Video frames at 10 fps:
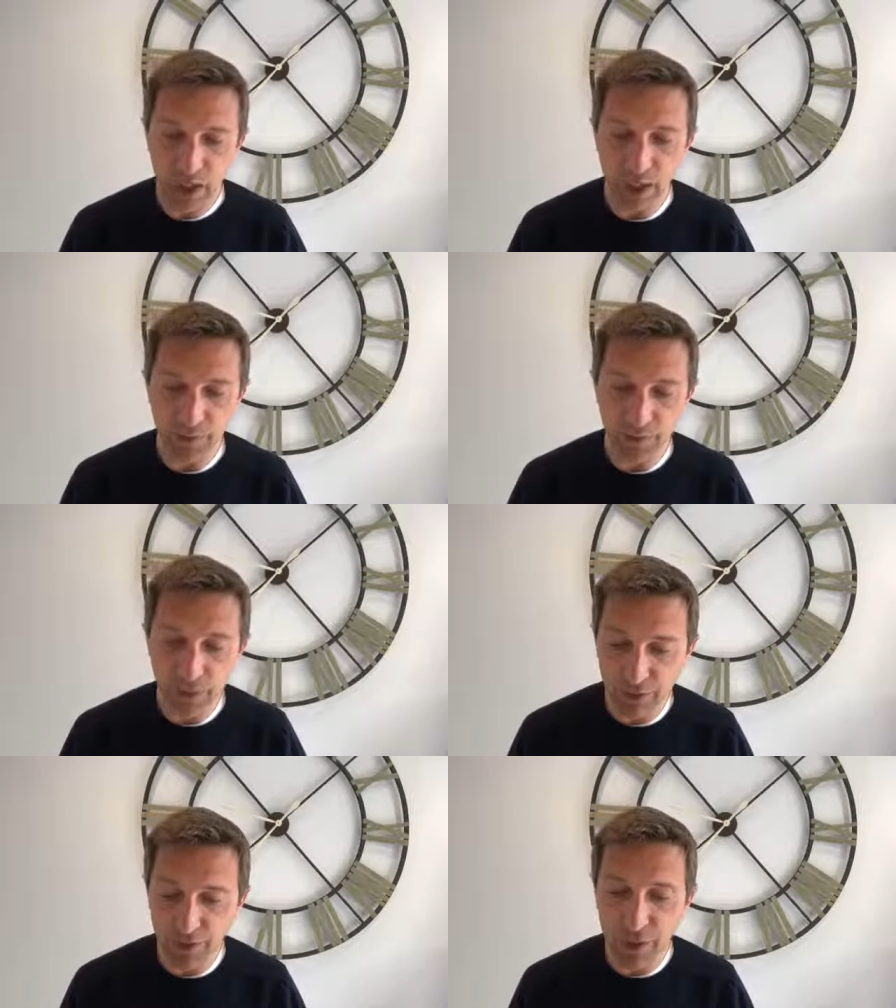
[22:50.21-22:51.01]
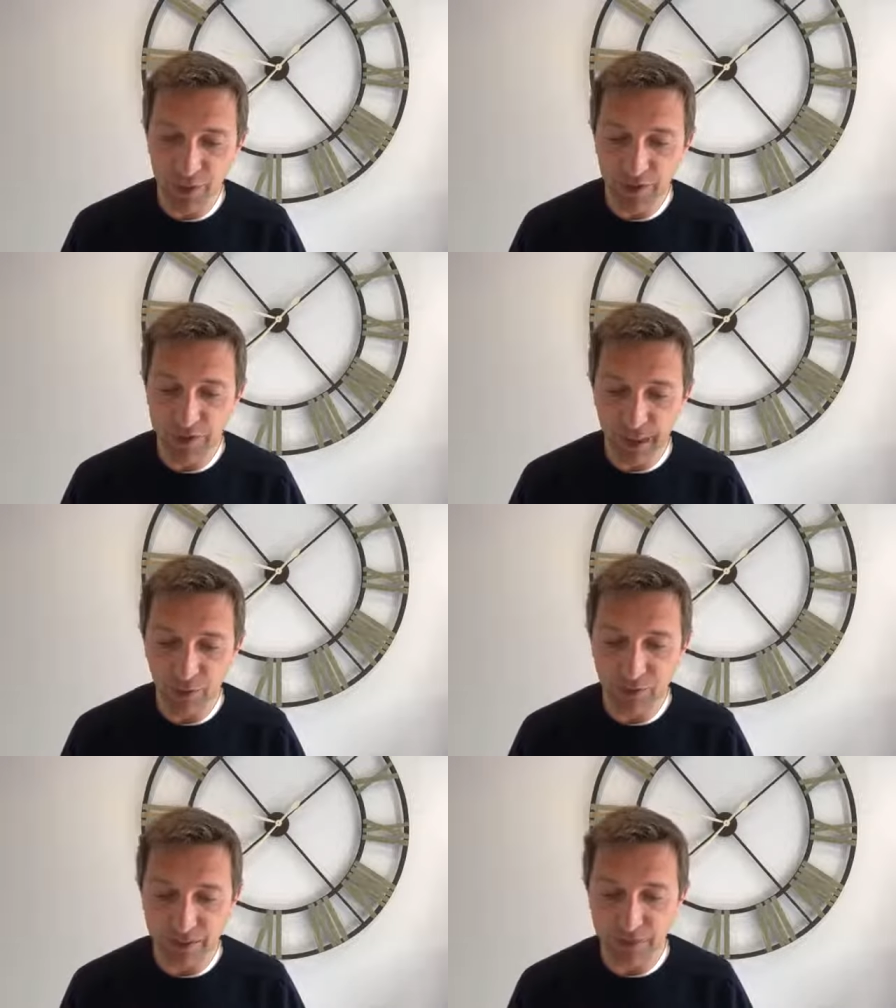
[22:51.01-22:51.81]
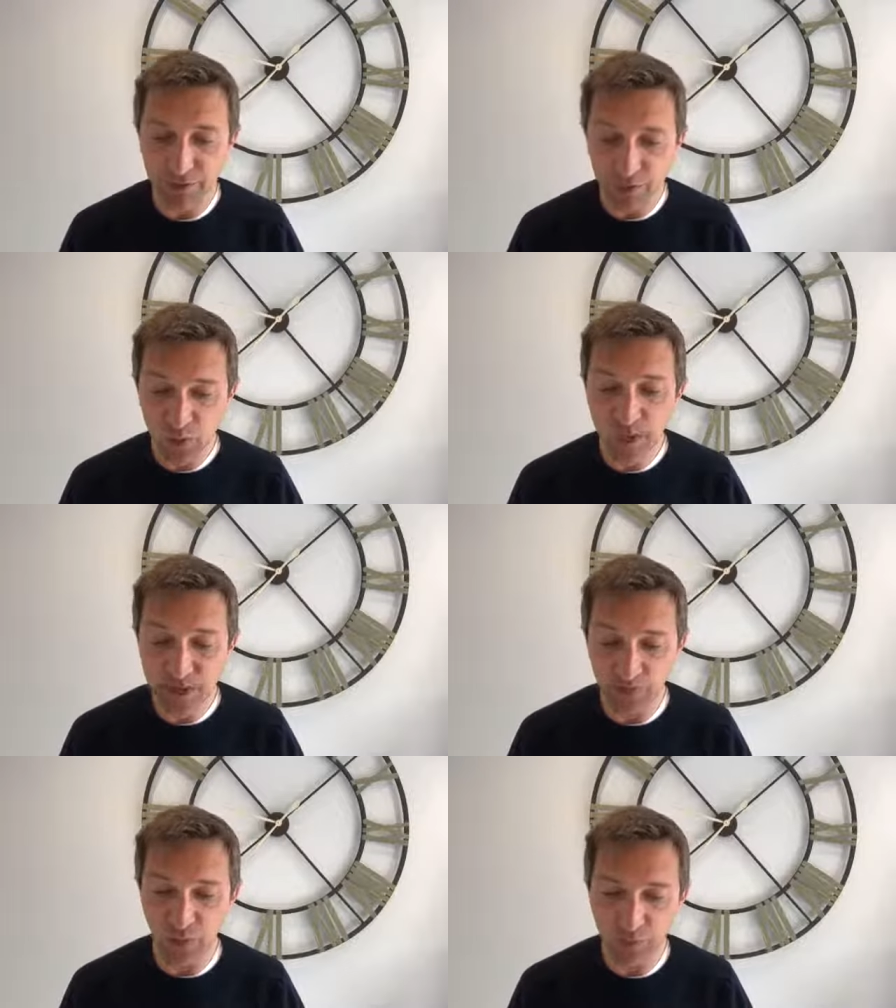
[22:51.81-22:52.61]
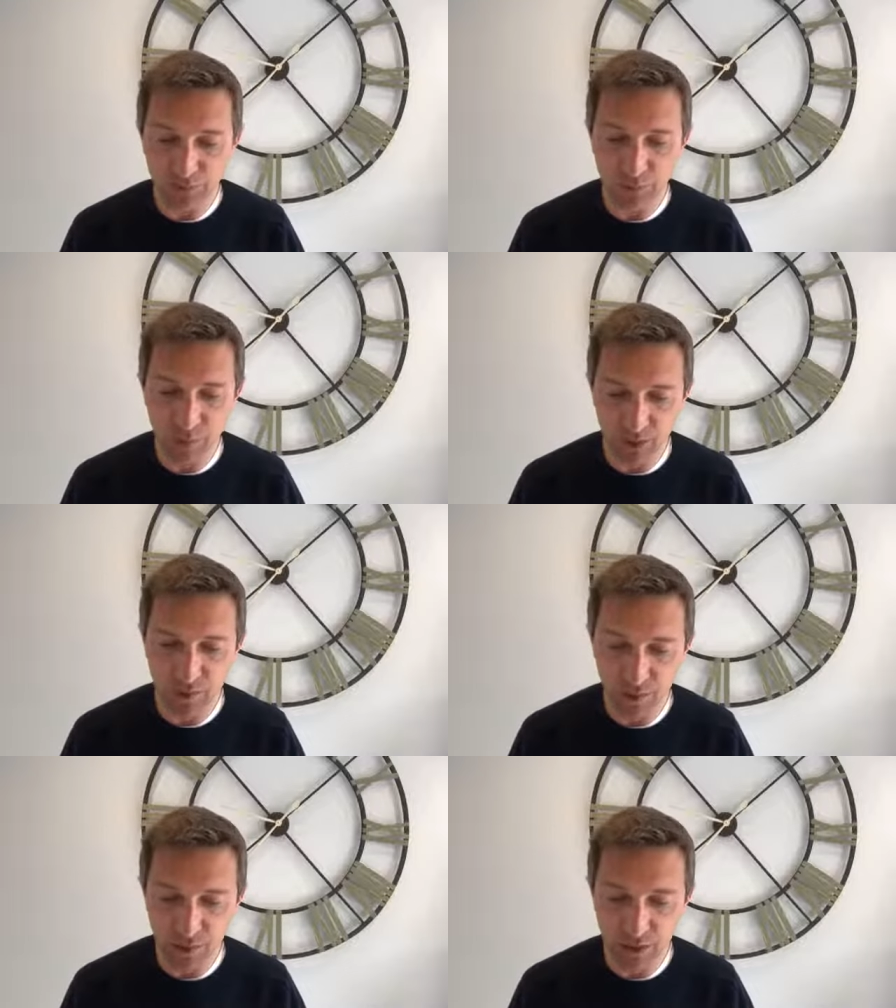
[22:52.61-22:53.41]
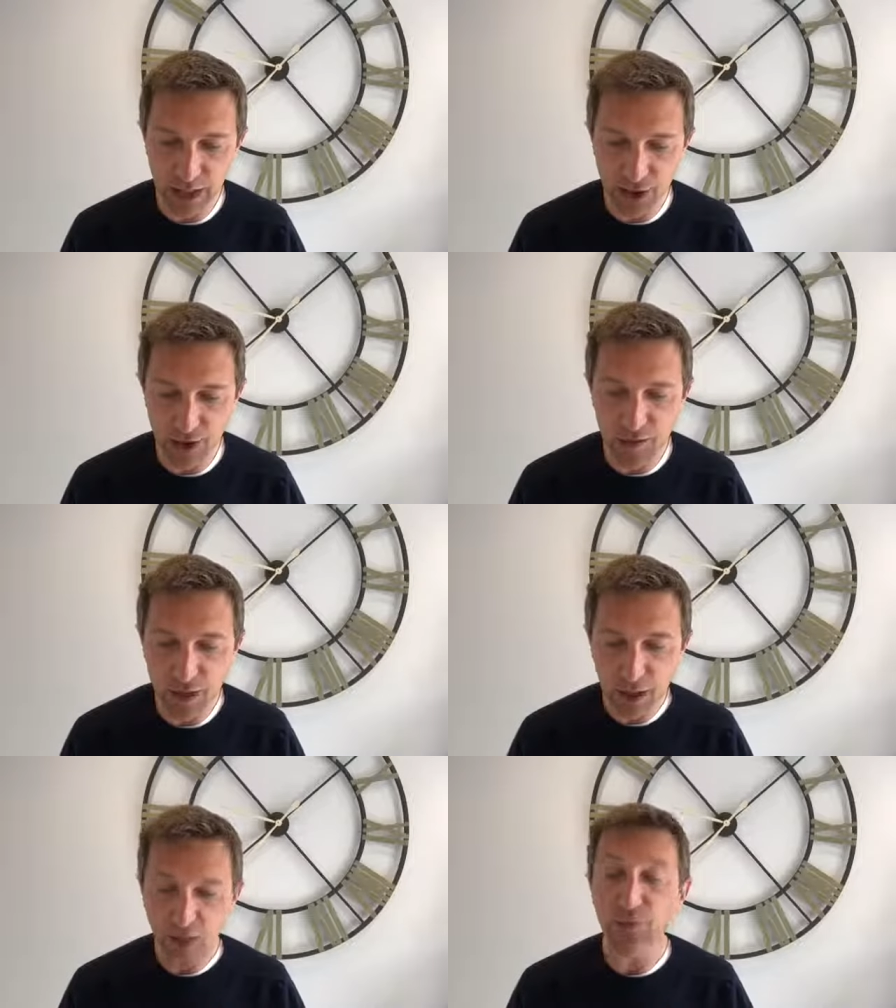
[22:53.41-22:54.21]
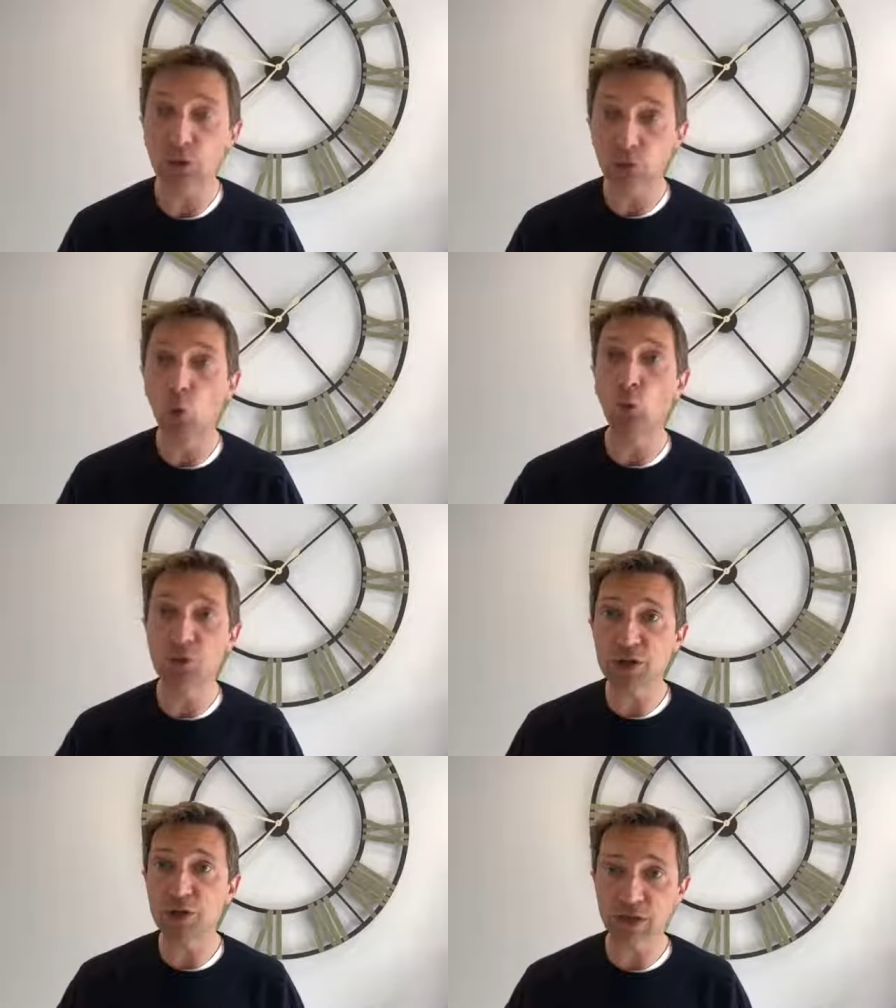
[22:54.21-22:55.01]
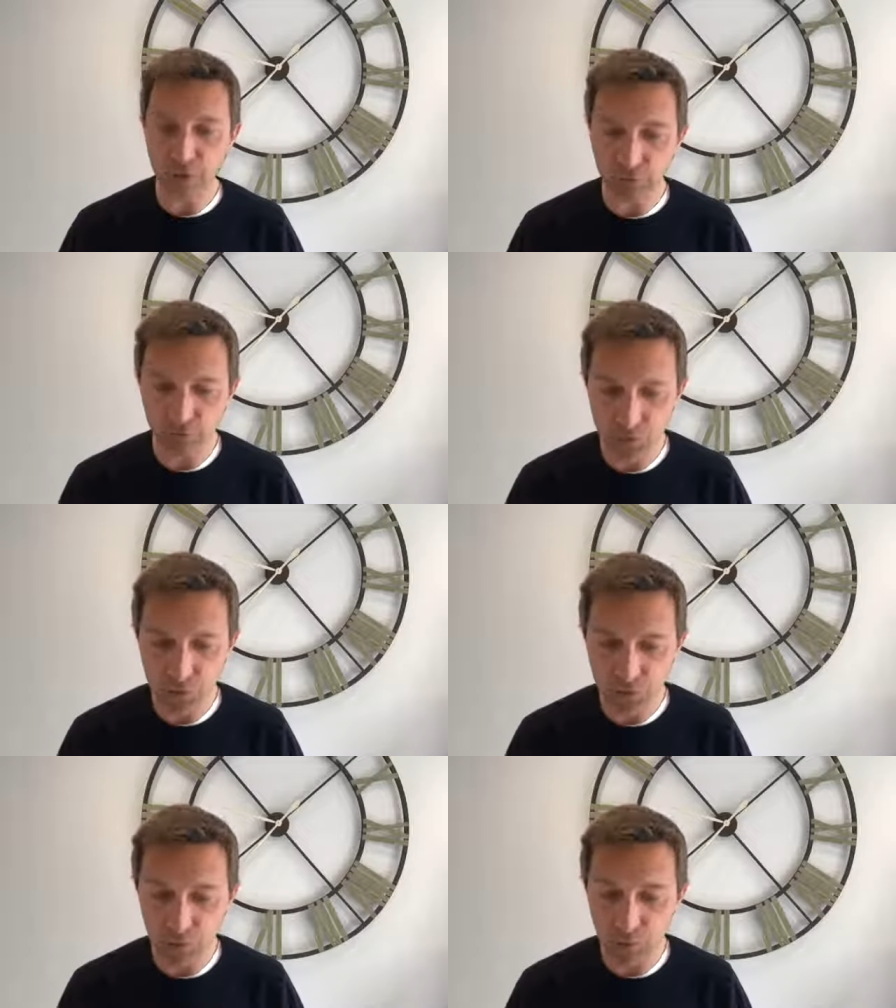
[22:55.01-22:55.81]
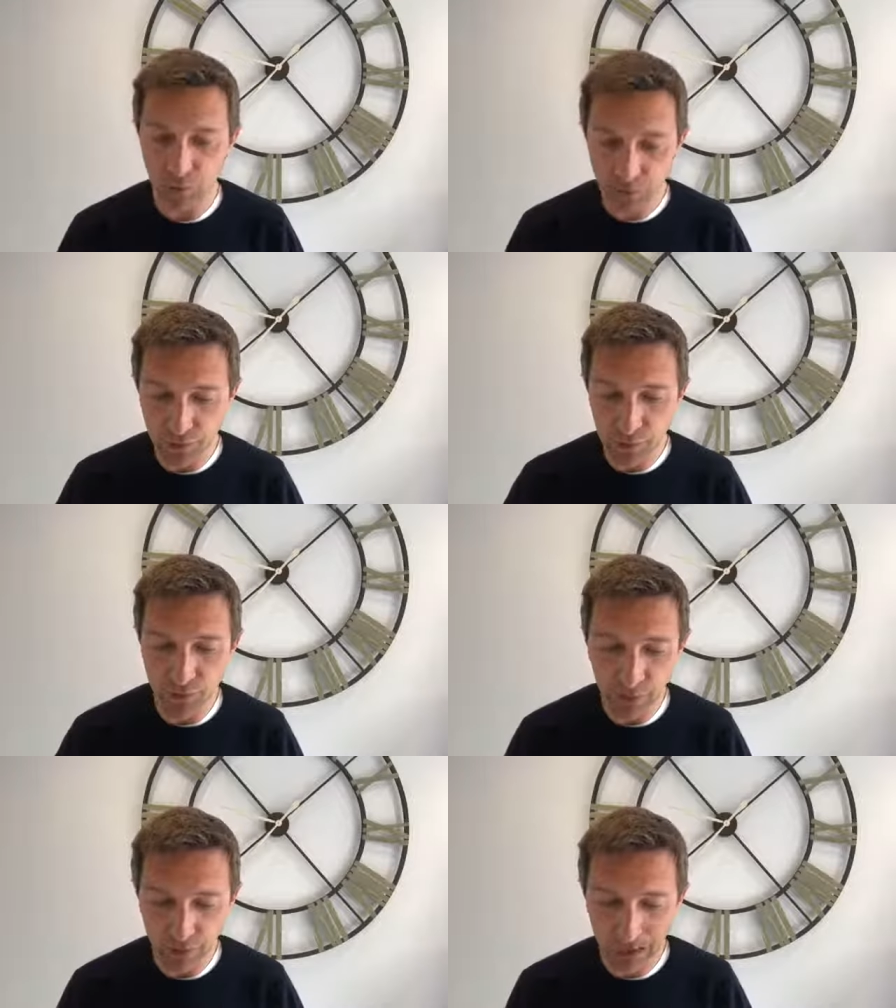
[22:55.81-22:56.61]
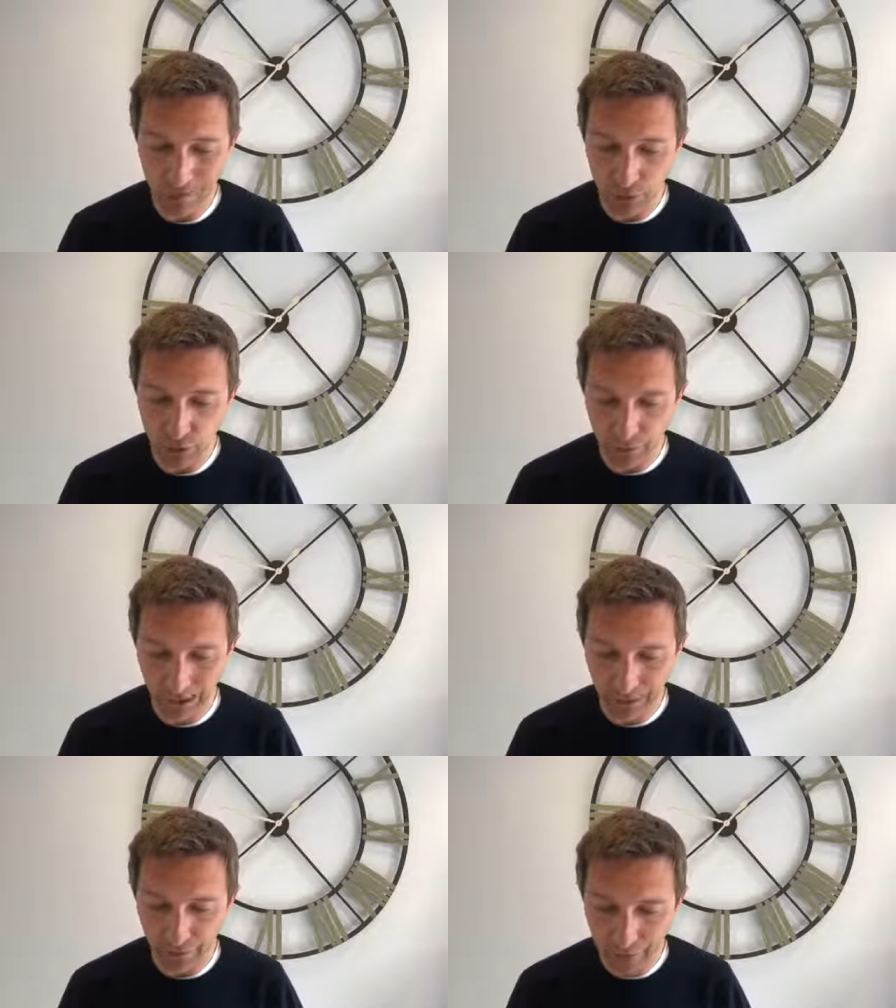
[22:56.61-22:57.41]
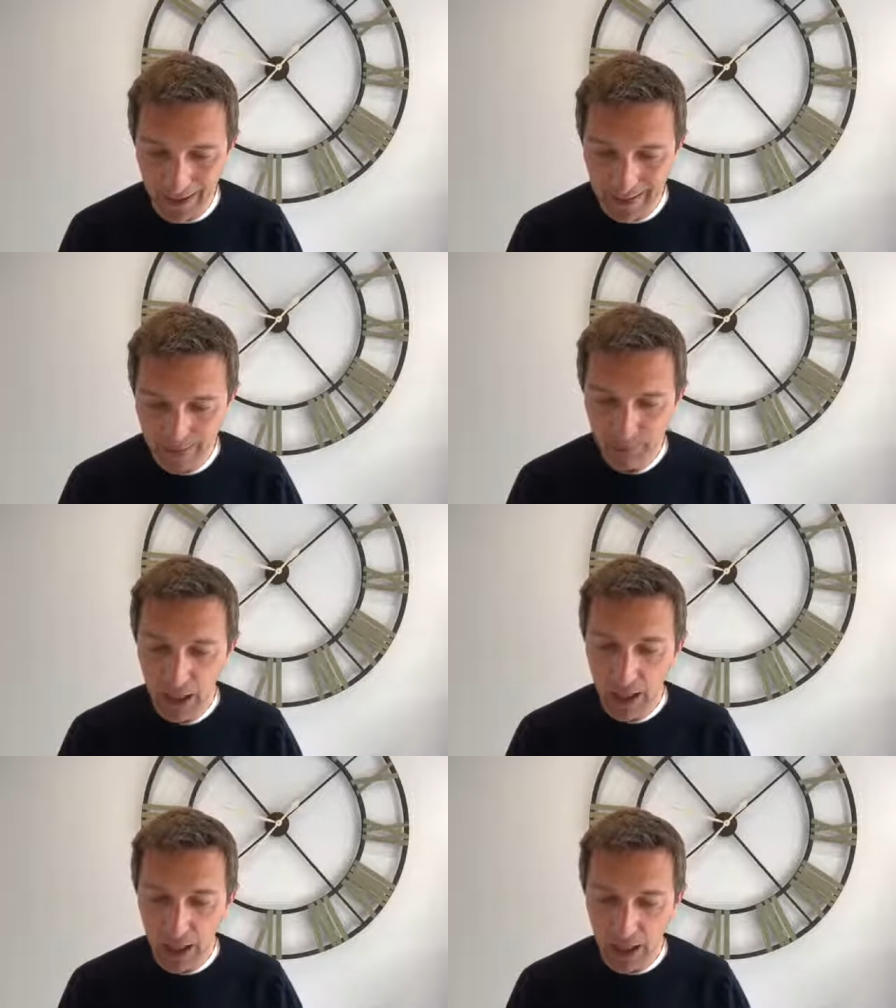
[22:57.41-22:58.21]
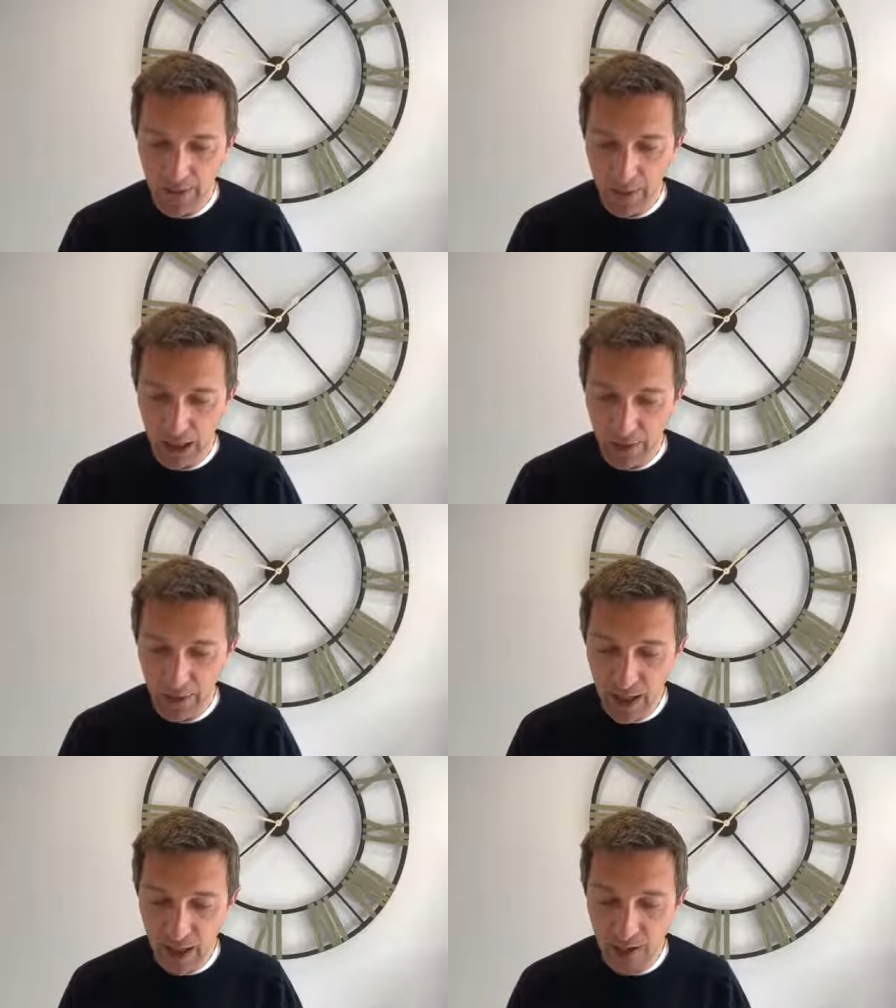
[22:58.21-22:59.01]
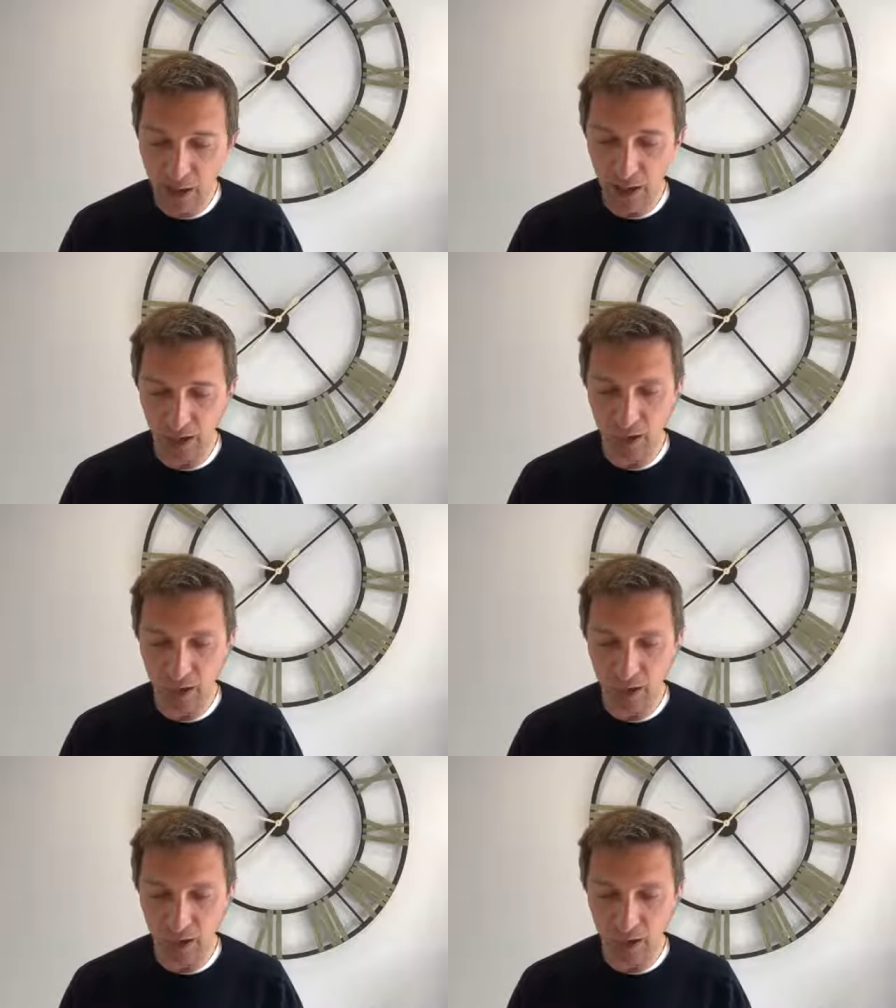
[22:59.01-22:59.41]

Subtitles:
The directory brings together details of 25 subject associations that are all producing their own resources as well. So do go and have a look at that. And then